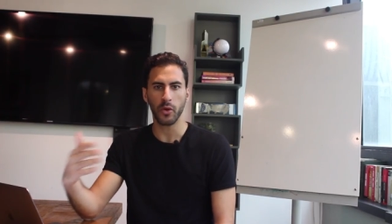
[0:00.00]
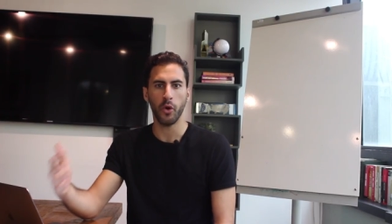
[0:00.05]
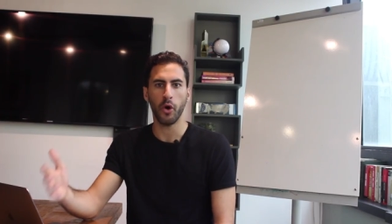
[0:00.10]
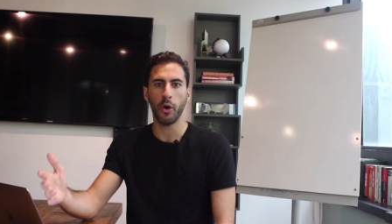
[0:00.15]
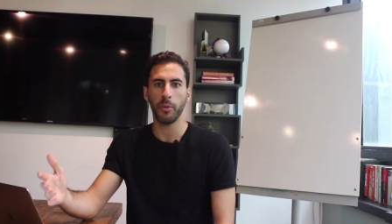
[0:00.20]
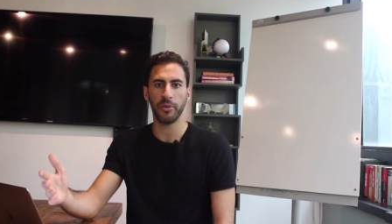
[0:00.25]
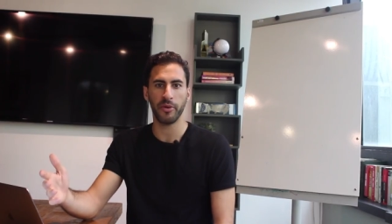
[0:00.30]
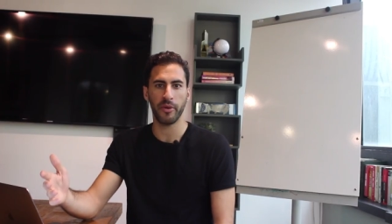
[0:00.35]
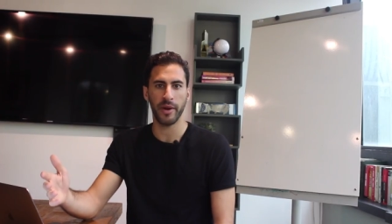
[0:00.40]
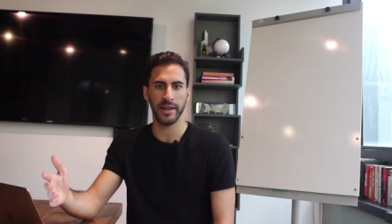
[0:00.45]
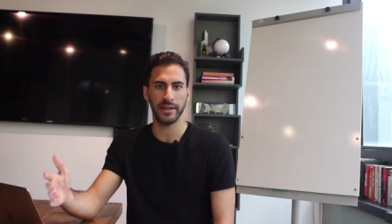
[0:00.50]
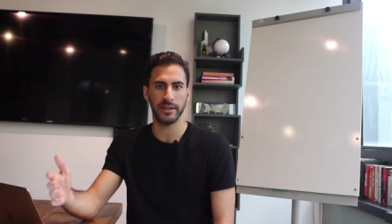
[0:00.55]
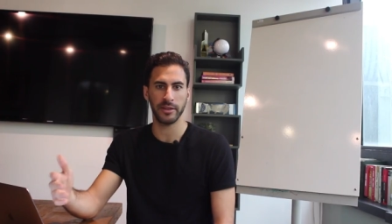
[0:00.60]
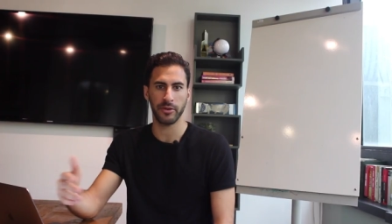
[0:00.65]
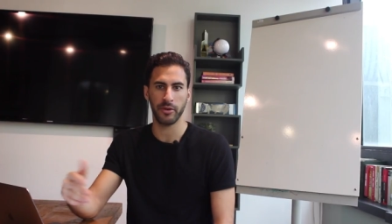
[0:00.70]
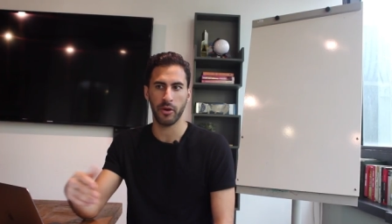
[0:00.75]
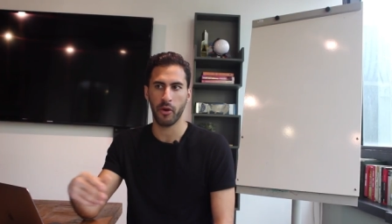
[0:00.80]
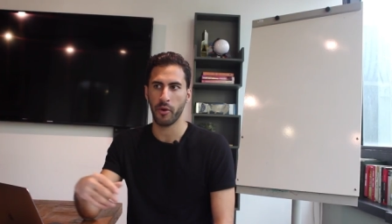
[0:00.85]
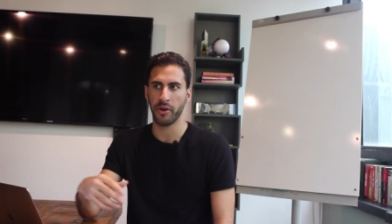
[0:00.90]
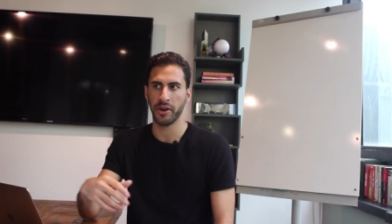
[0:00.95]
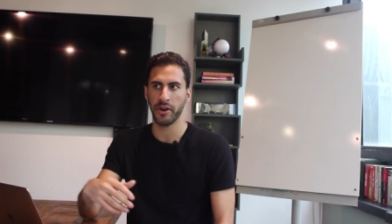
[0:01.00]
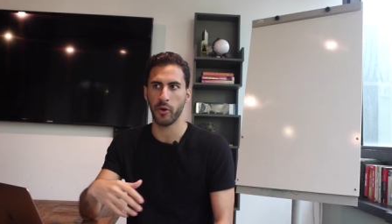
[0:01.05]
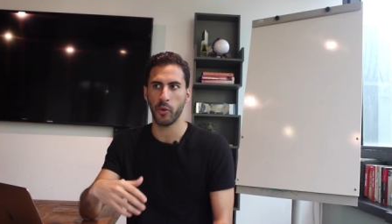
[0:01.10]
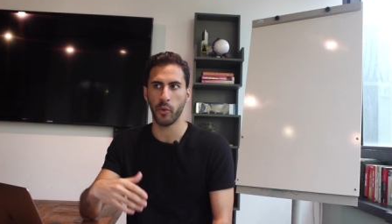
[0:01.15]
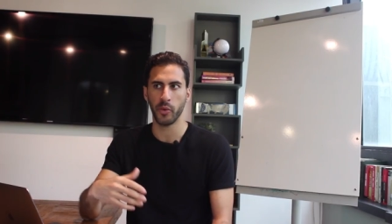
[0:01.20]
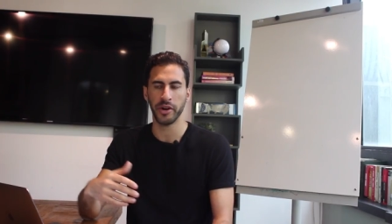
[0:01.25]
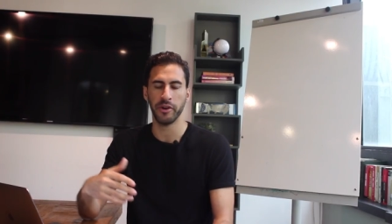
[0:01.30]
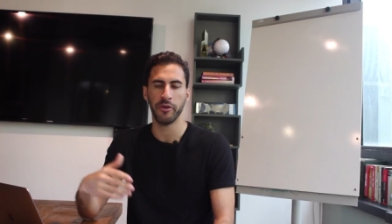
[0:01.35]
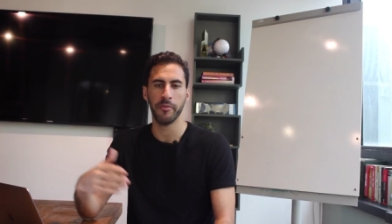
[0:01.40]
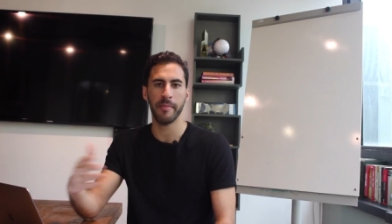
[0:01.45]
operator or an
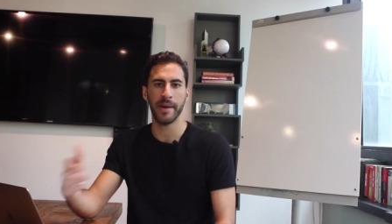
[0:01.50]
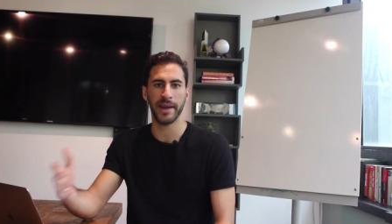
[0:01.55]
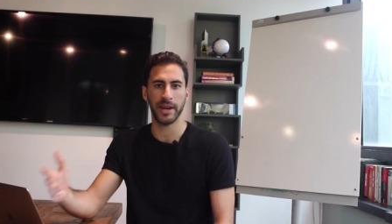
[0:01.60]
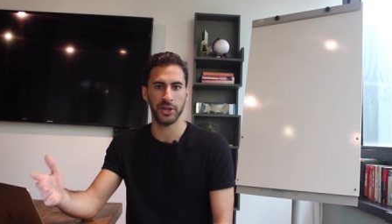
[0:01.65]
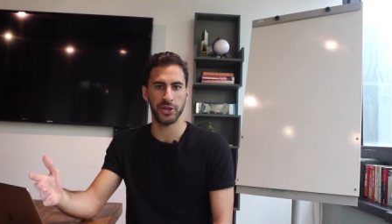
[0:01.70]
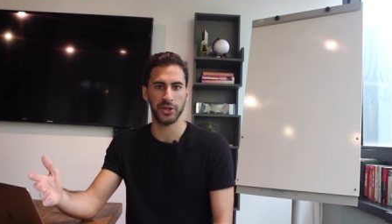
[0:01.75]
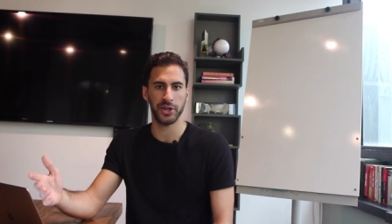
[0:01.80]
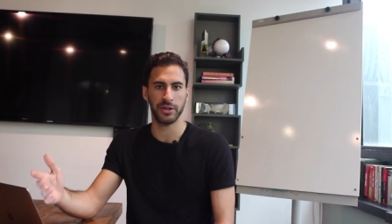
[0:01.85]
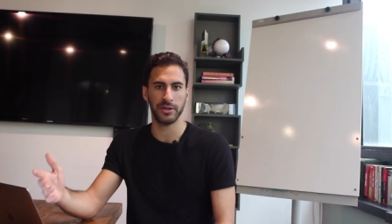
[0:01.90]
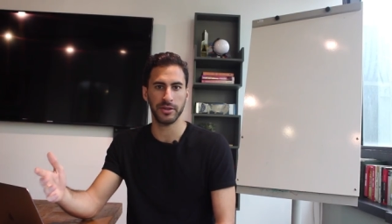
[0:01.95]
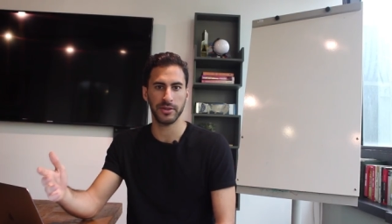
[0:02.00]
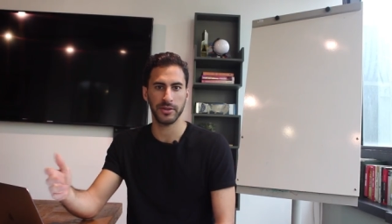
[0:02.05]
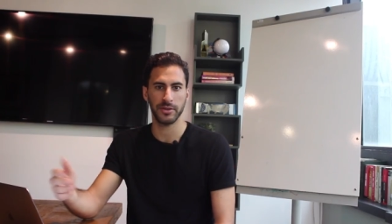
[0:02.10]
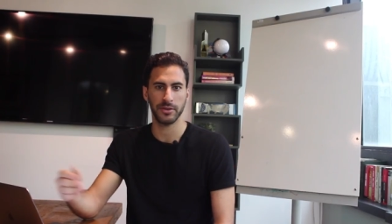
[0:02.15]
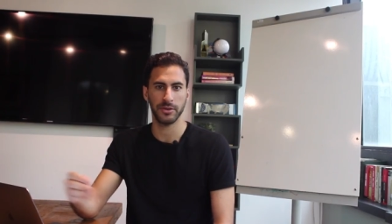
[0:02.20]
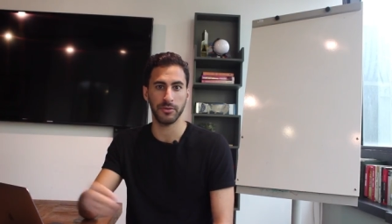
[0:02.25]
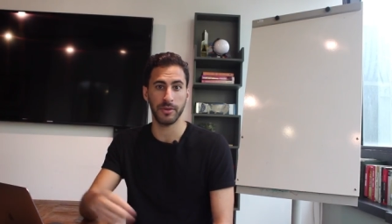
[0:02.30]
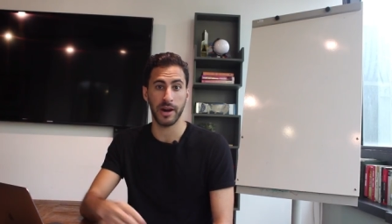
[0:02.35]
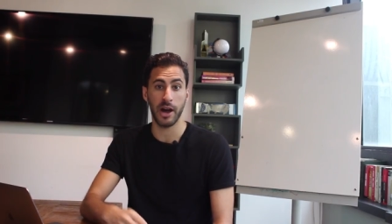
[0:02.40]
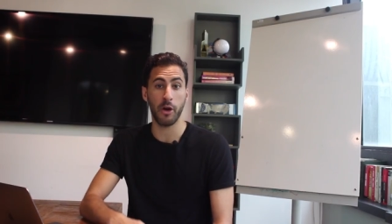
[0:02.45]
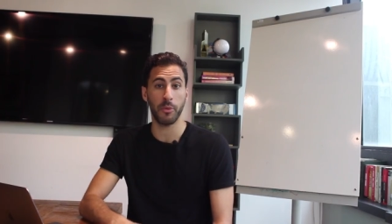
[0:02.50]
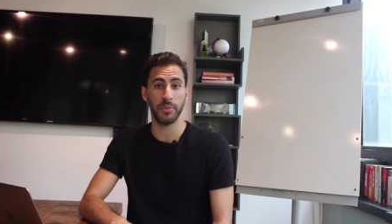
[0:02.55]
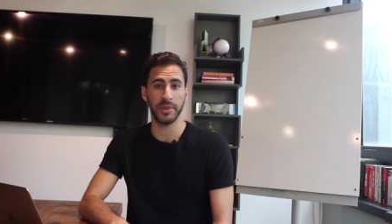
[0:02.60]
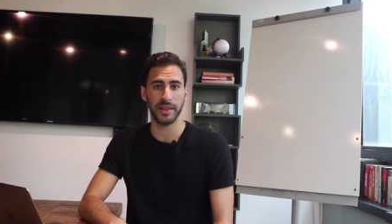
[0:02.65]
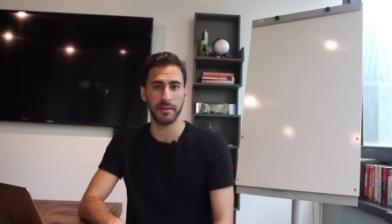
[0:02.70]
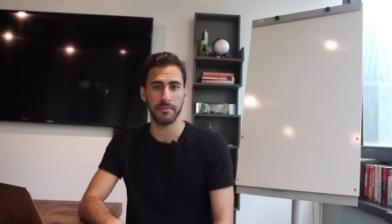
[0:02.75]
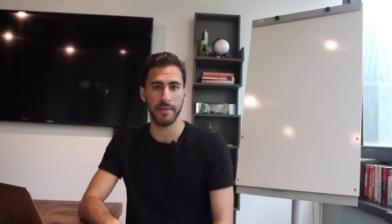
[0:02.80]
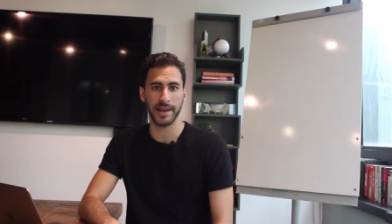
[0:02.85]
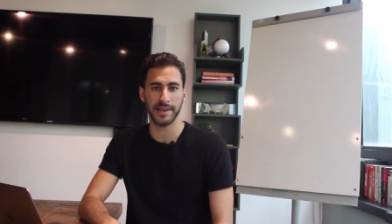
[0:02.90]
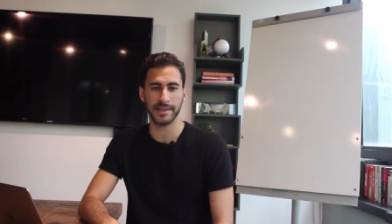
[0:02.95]
owner manager. So, I hope
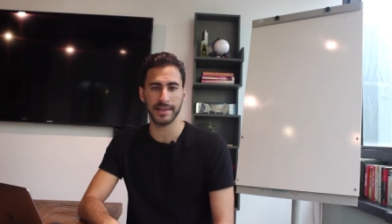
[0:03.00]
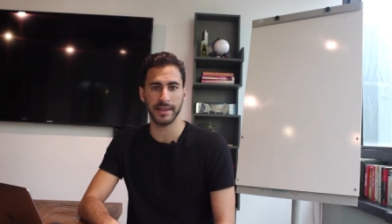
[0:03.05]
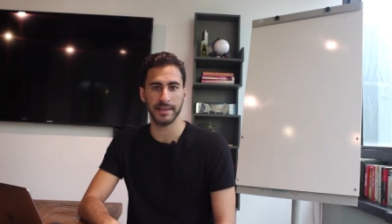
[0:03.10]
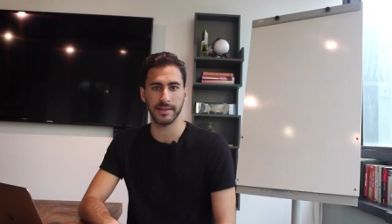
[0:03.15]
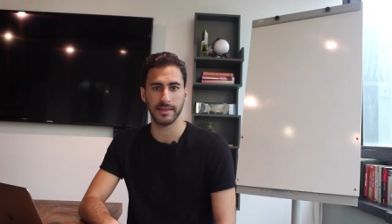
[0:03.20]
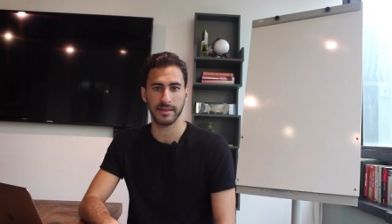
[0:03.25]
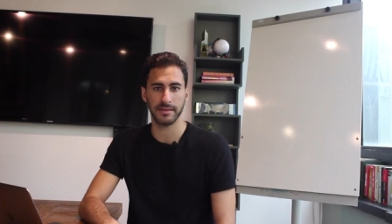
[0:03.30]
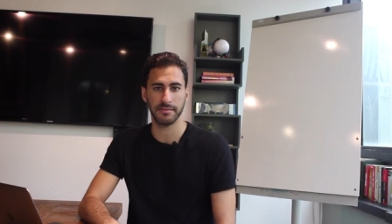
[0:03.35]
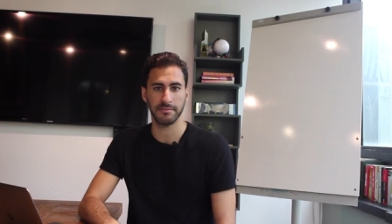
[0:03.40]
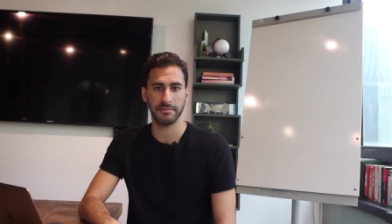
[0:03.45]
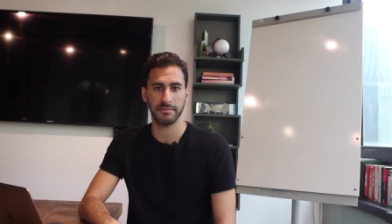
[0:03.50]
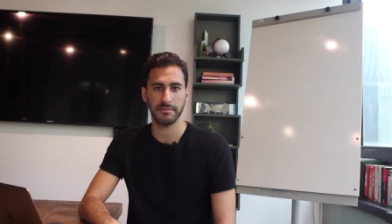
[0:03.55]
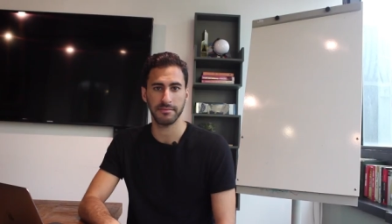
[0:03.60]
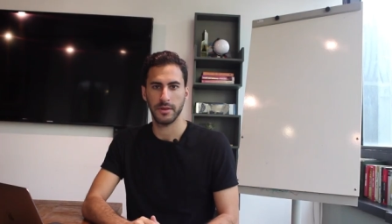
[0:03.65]
that makes sense.